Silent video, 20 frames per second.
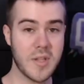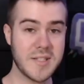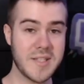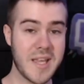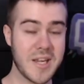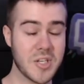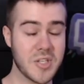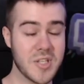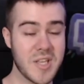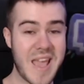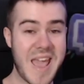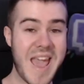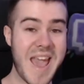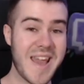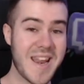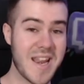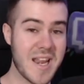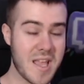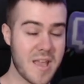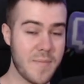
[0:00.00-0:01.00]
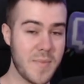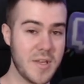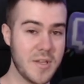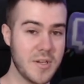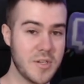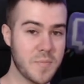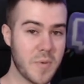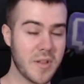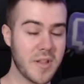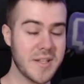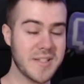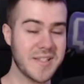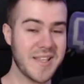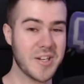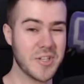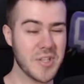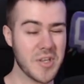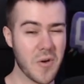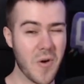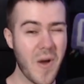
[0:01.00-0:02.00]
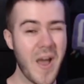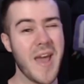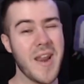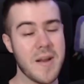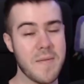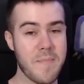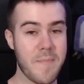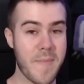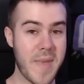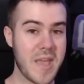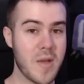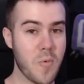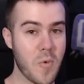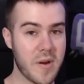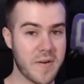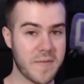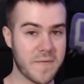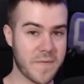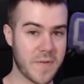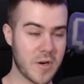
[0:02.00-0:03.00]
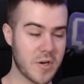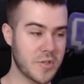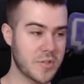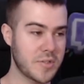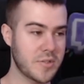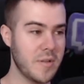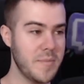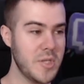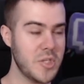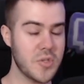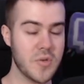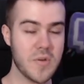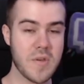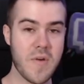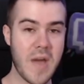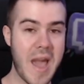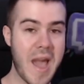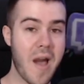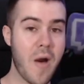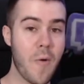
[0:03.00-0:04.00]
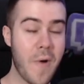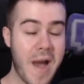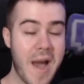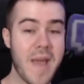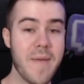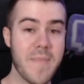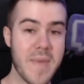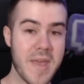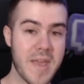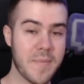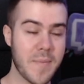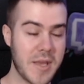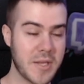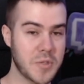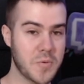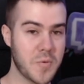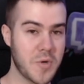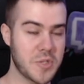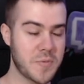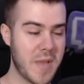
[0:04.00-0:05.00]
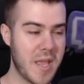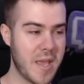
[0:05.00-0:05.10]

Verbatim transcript: let's actually add an image, but let's actually go ahead and make one first. So let me show you how I make my Twitch